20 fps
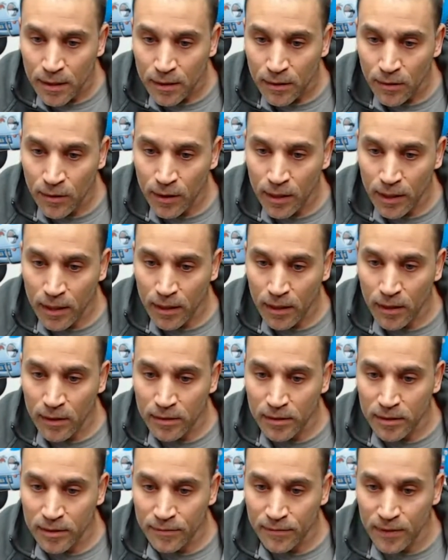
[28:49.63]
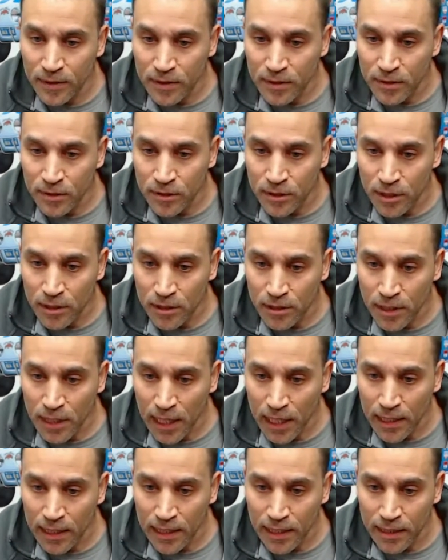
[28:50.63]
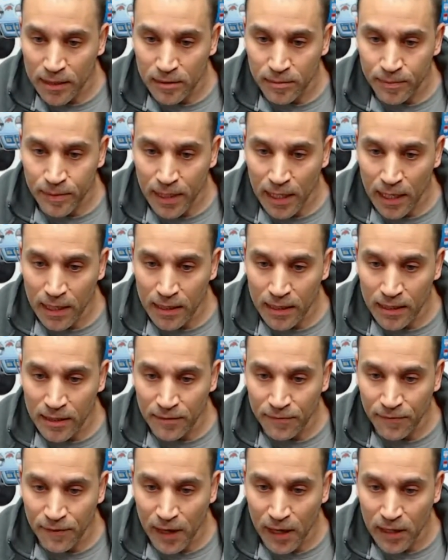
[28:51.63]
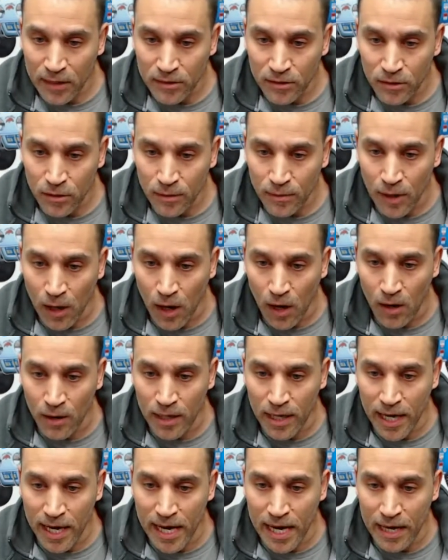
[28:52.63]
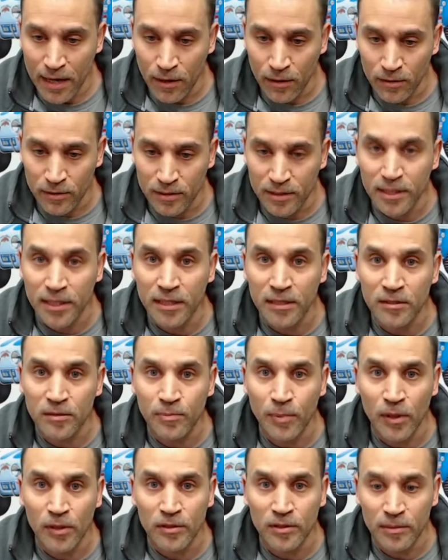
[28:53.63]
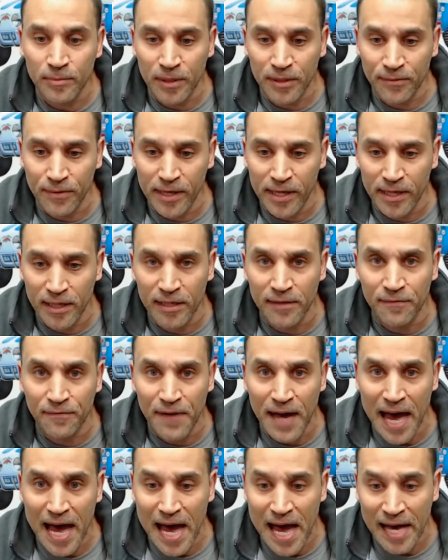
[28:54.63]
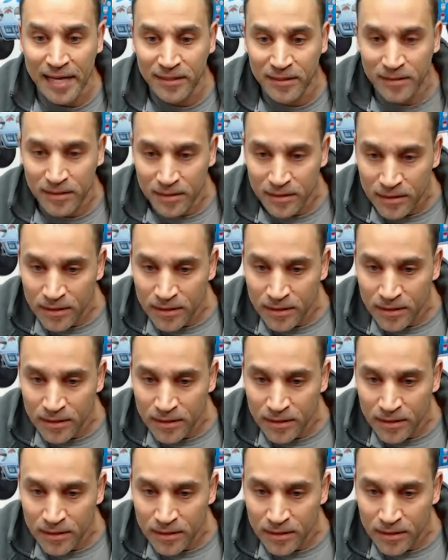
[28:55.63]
Nordic RC Vision just got an HPI Firestorm. Oh yeah, those things supposed to be really fast.